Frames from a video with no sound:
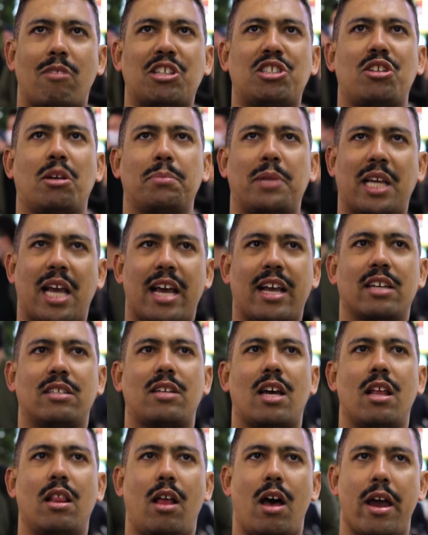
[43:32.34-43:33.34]
something I
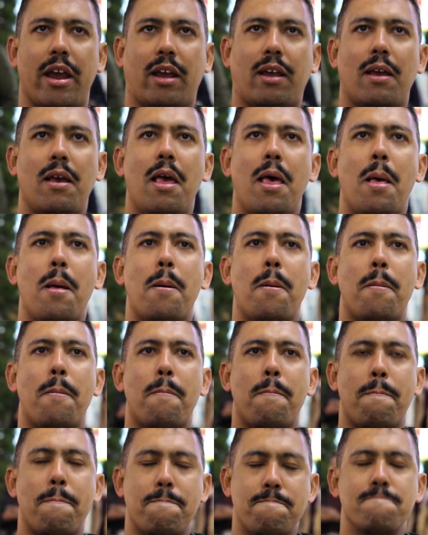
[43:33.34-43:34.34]
guess I like.
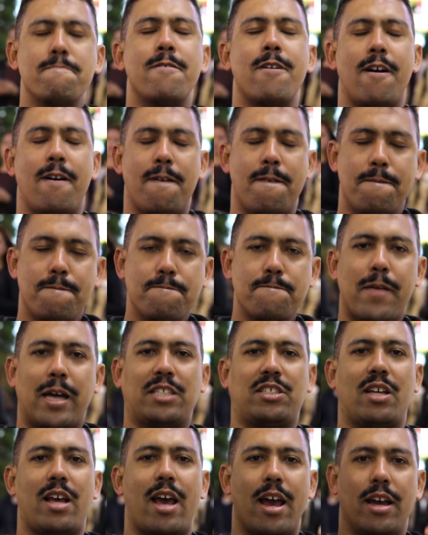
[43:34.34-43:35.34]
Yeah,
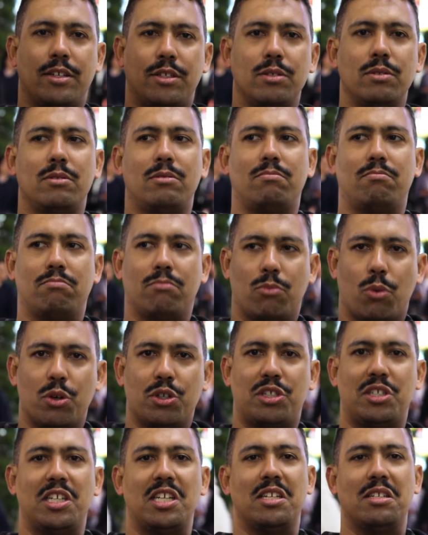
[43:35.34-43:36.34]
that's the attitude we're
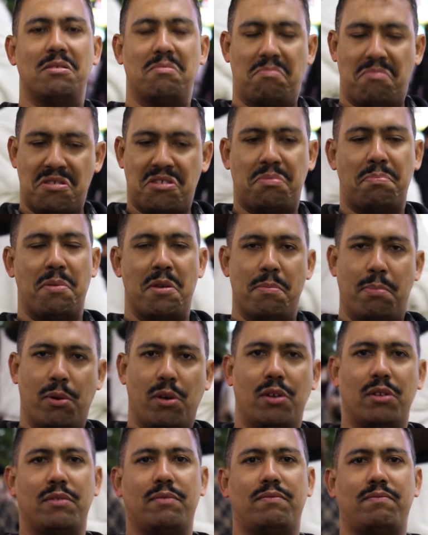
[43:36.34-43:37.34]
seen as
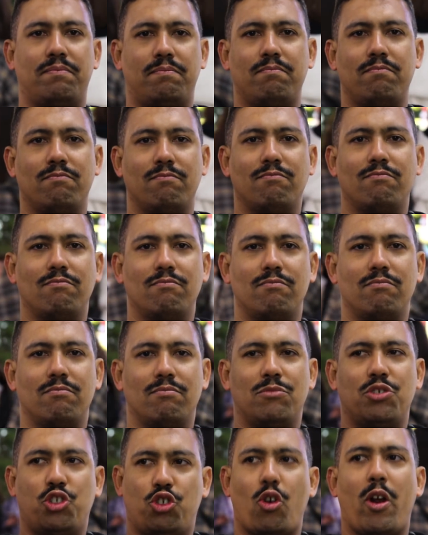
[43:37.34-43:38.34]
people of
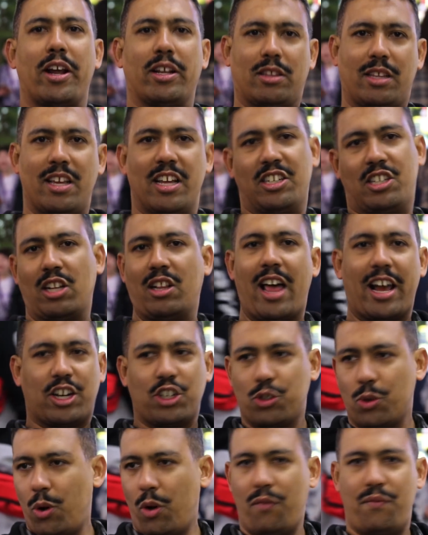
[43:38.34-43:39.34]
strength,
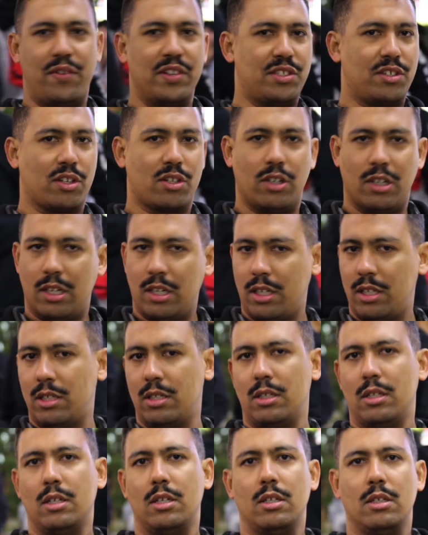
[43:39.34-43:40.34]
intellectual, physical,
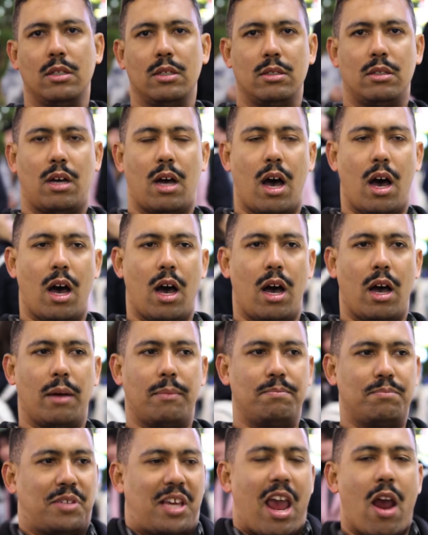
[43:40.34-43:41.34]

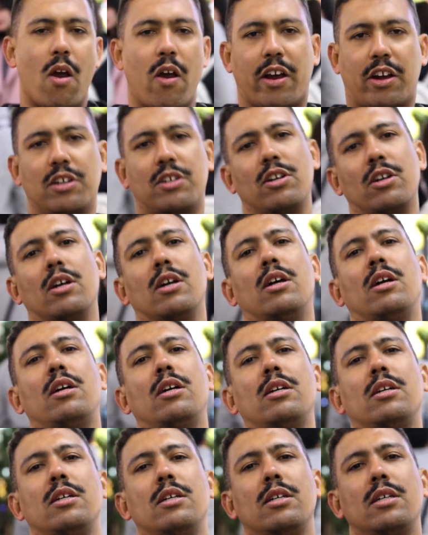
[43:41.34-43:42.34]
character,
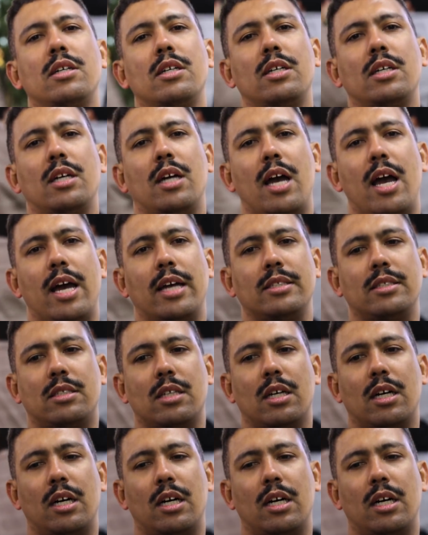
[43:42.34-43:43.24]
and